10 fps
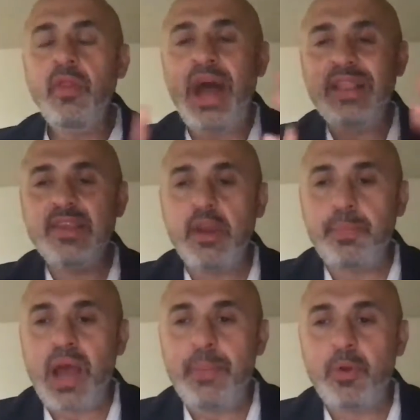That's the
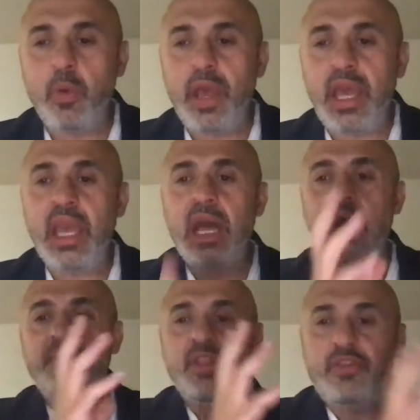proper way
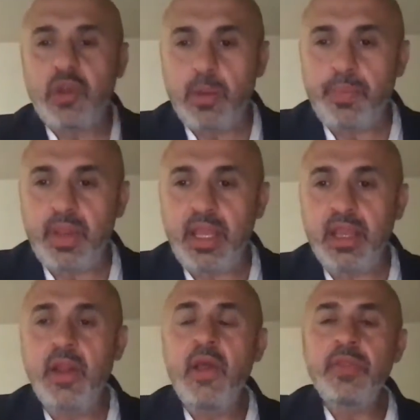of
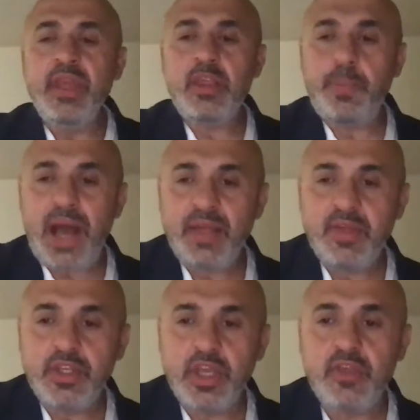interpreting these
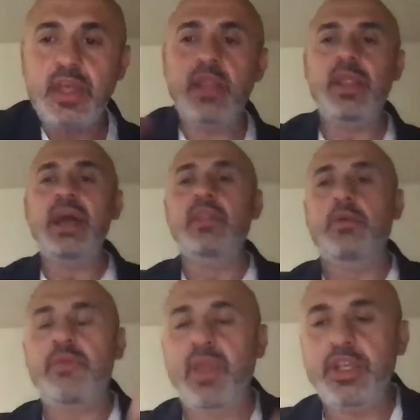passages in light of
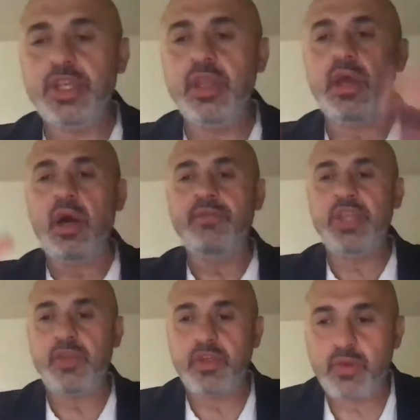the revelation of
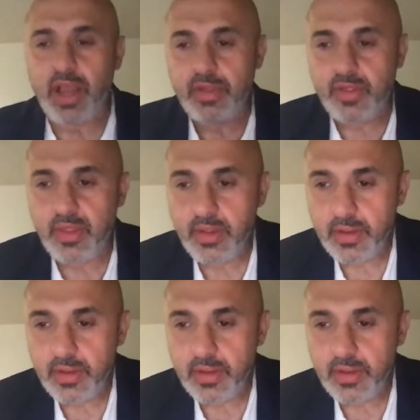Jesus Christ.